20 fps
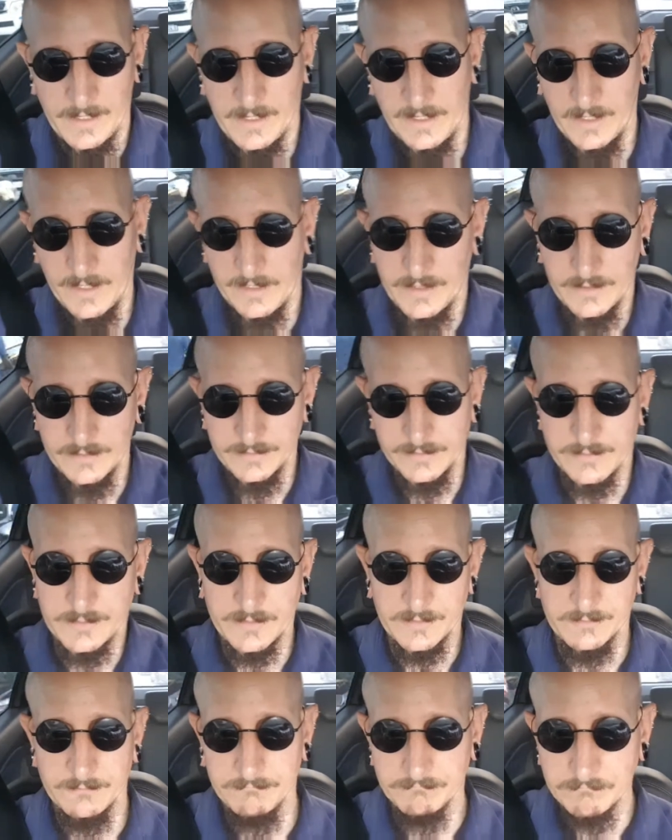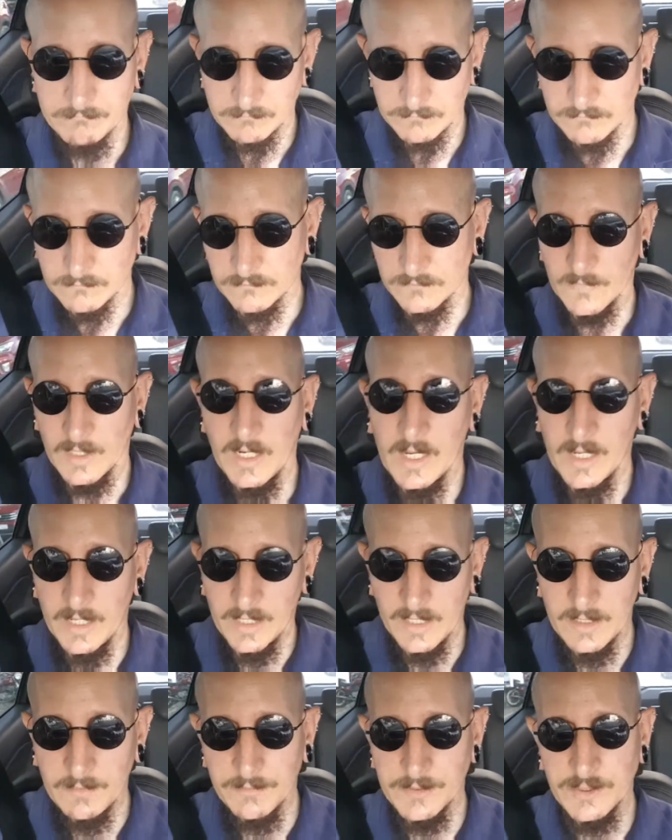and
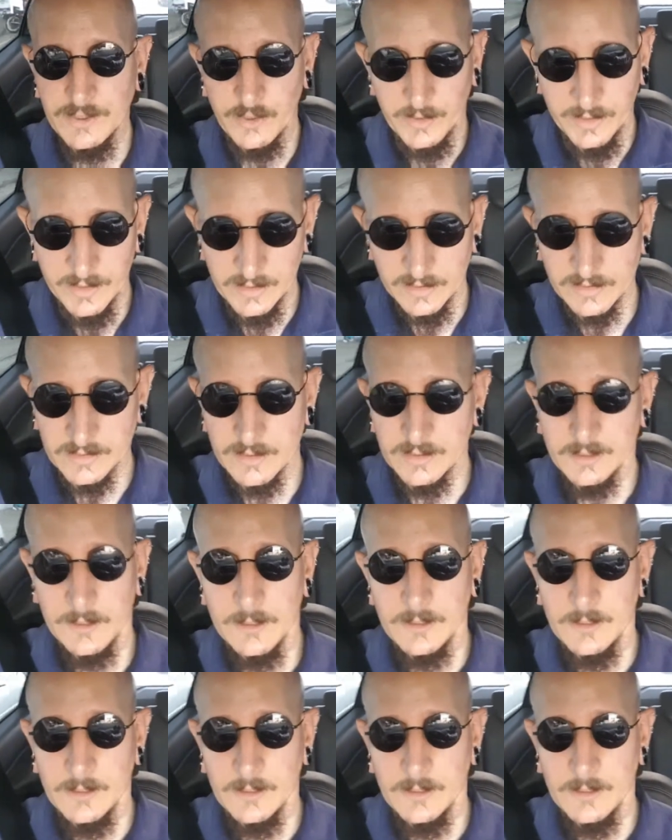I am enjoying it.